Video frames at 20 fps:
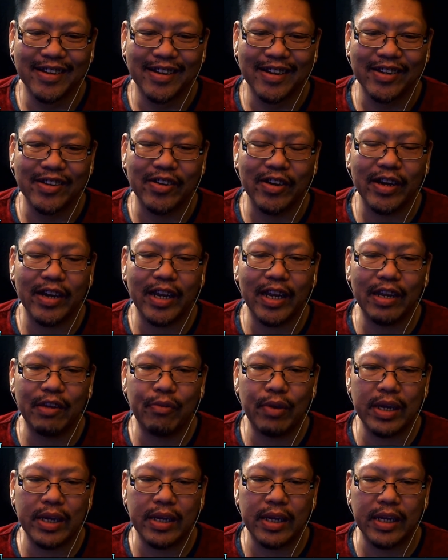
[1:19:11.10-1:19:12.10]
Is there any
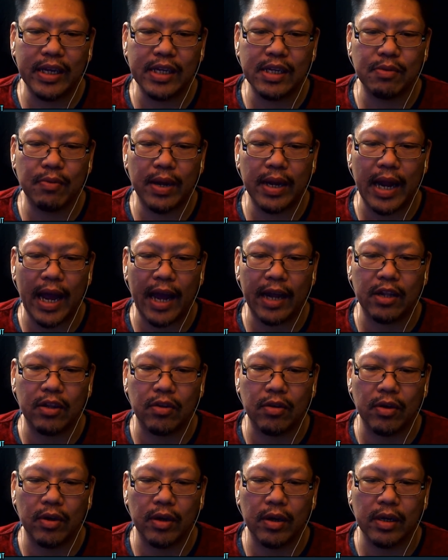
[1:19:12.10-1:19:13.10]
easy way to add
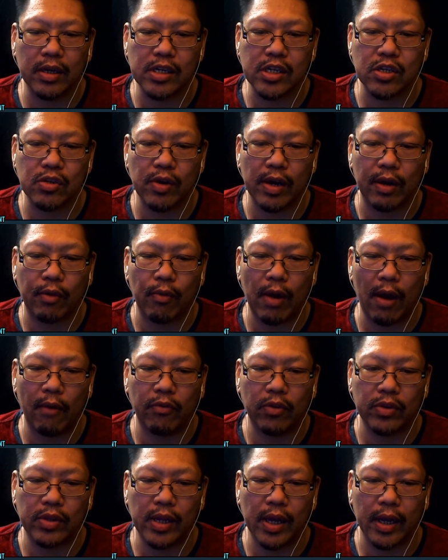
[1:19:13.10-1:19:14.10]
dirt in a straight
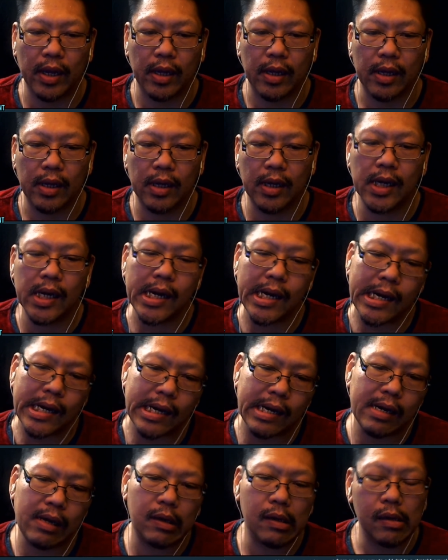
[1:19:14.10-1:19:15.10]
gravel tank?
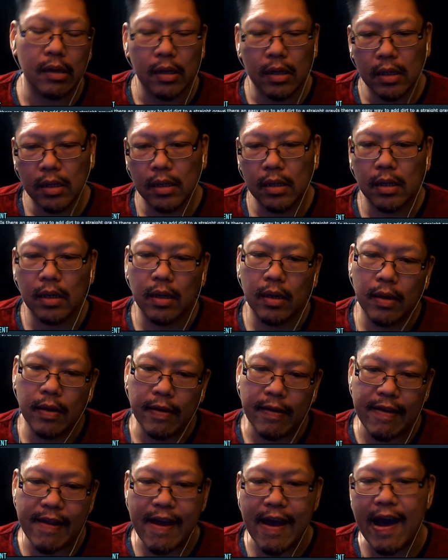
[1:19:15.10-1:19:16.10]
Nah.
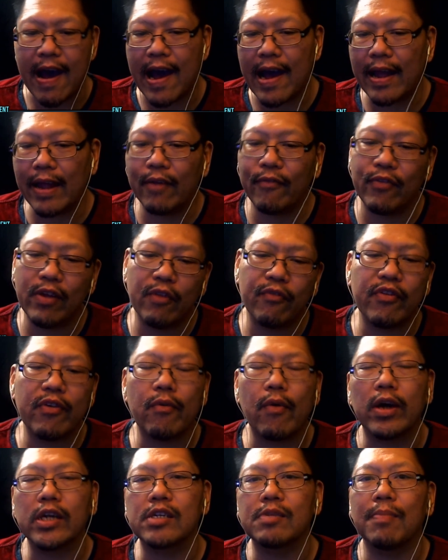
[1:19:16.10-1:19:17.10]
If you
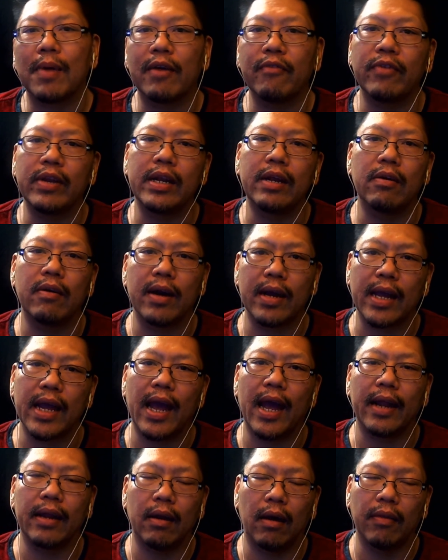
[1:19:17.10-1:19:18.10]
watch my video
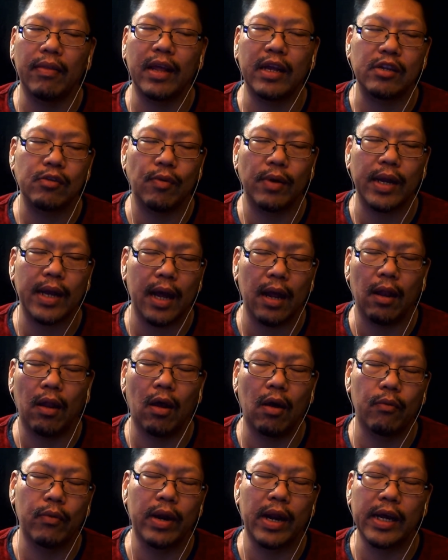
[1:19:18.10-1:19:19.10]
again on that 20-gallon
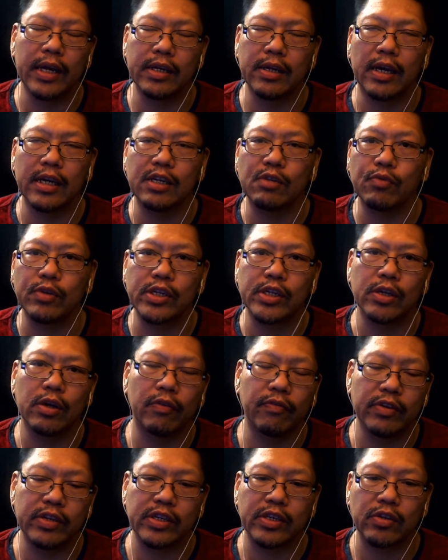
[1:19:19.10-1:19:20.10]
long when I switch it
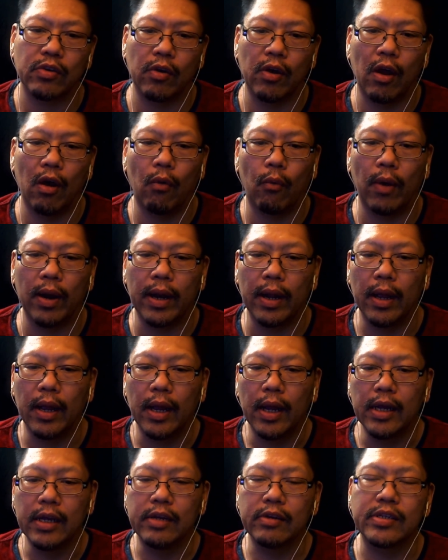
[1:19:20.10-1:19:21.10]
over to soil,
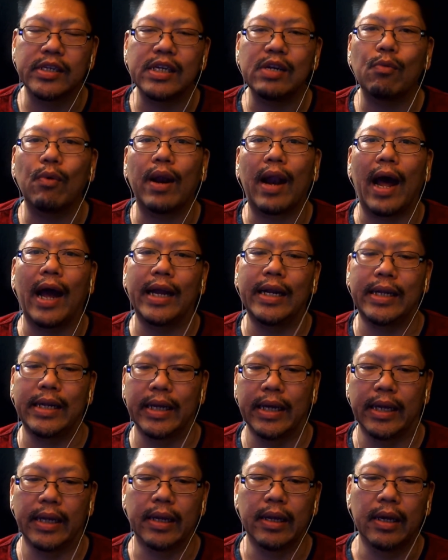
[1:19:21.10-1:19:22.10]
you'll see what I
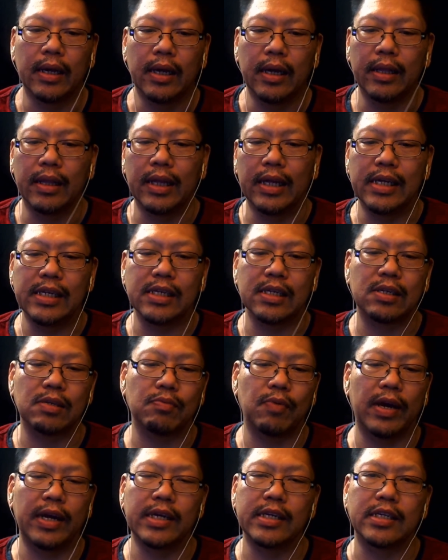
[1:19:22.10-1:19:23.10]
did. The easiest
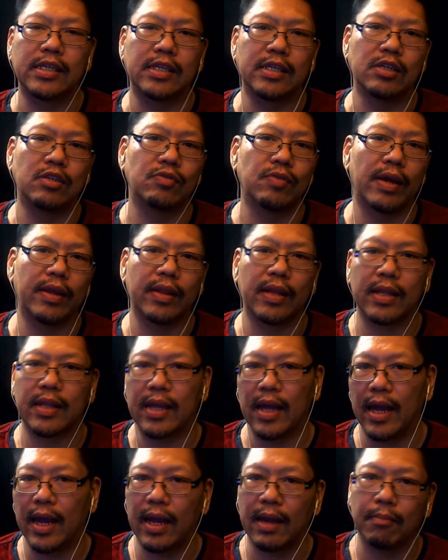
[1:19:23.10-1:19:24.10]
way is to drain the
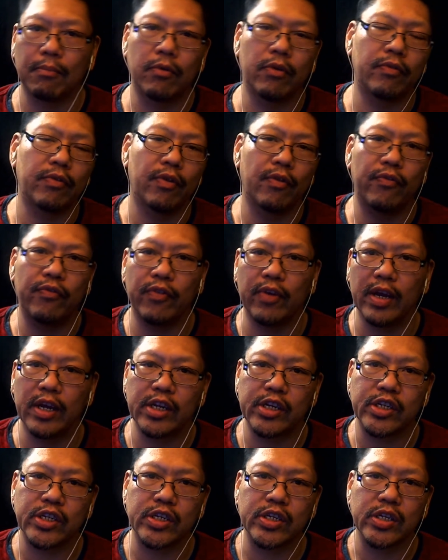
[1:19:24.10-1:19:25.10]
tank, move your
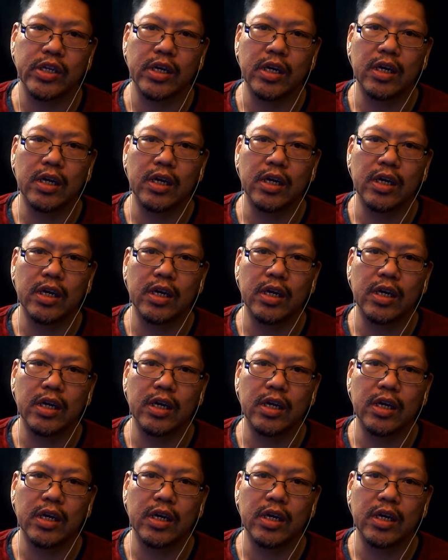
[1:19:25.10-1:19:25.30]
fish.